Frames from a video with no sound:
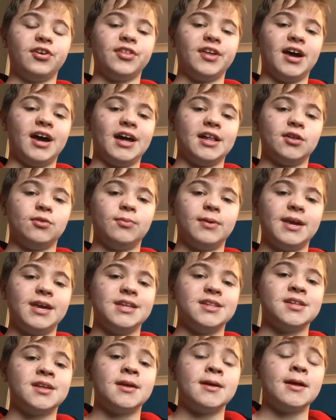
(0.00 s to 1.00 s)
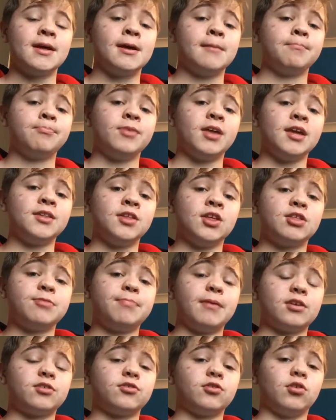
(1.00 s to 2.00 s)
on a Halloween. In the
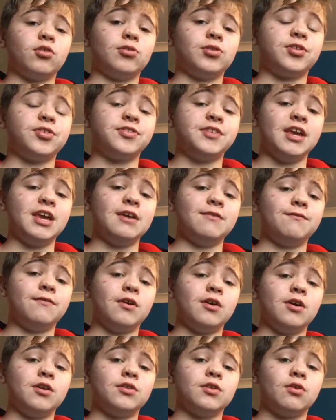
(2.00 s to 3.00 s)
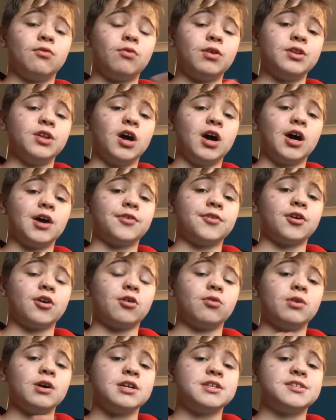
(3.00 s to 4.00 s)
special, Steven,
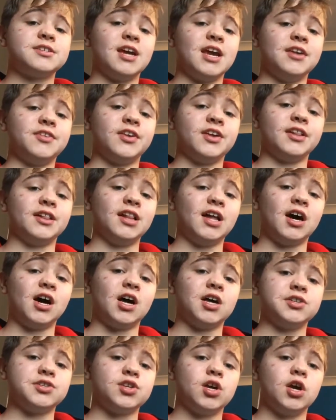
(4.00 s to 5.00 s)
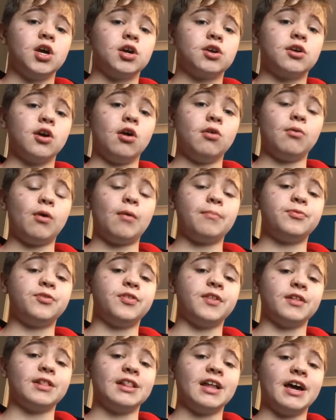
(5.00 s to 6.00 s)
Renato, Sadie and Lars go up to
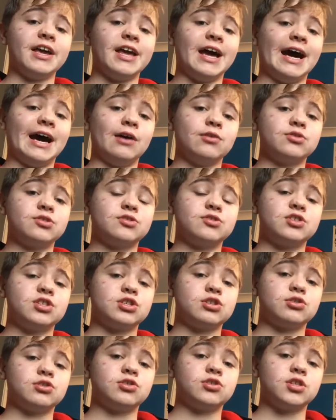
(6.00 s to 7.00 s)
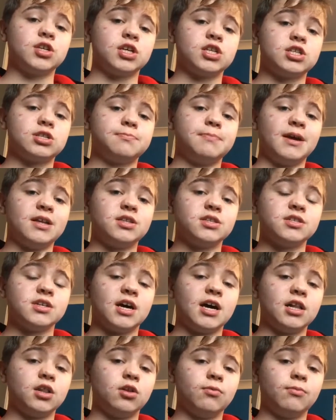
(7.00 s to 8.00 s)
the lighthouse to spend
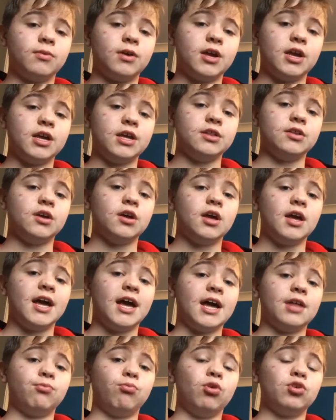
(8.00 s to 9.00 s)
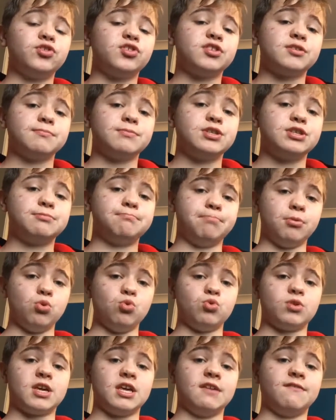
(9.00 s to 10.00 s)
Halloween and watch some
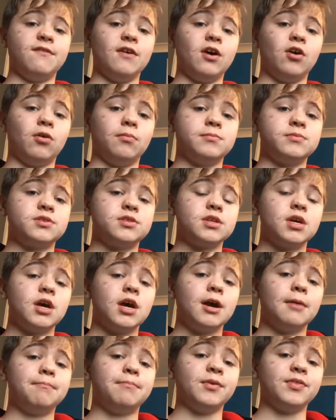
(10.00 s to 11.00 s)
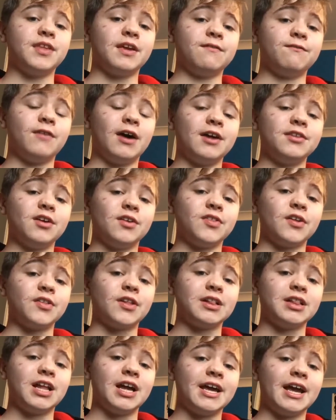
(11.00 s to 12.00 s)
spooky films. But they find out that
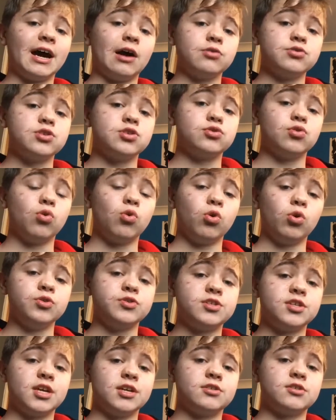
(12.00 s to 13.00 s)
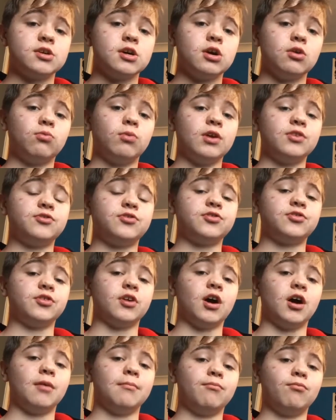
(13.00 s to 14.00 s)
the lighthouse is haunted, which
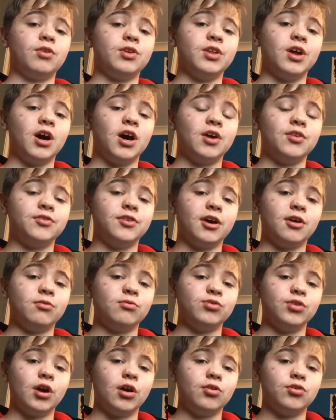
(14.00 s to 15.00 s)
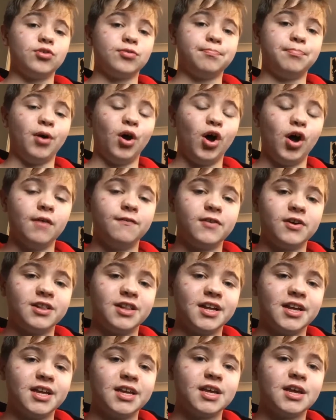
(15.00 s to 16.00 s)
Renato knows
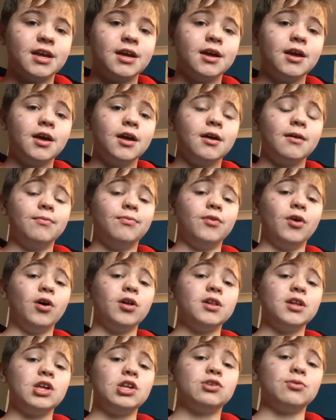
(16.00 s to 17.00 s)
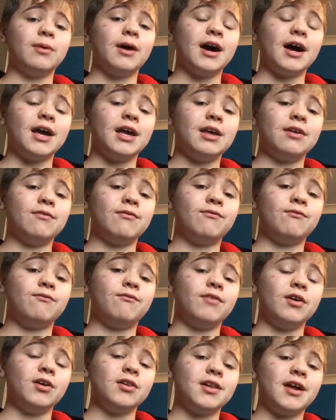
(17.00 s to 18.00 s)
perfectly. Not only do I
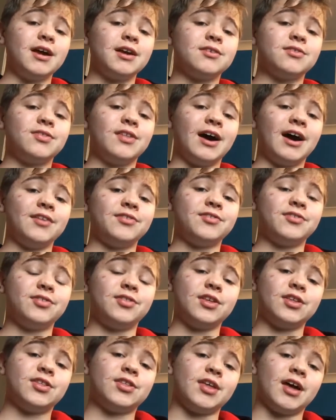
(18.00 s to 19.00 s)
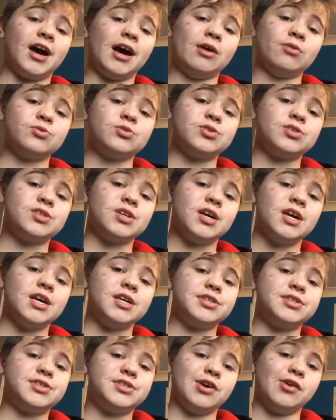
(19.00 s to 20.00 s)
feel like that this house
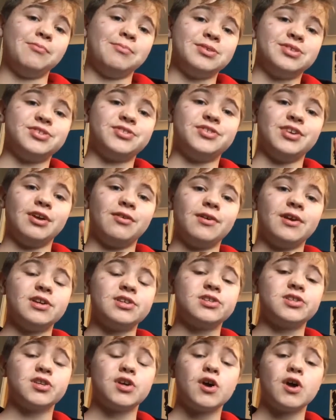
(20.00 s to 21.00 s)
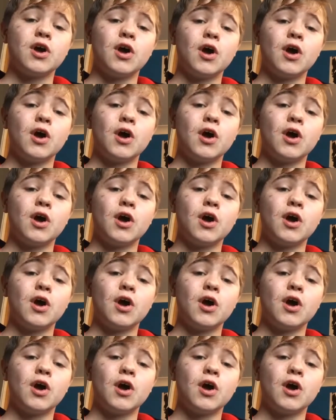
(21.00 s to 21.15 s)
is so mysterious,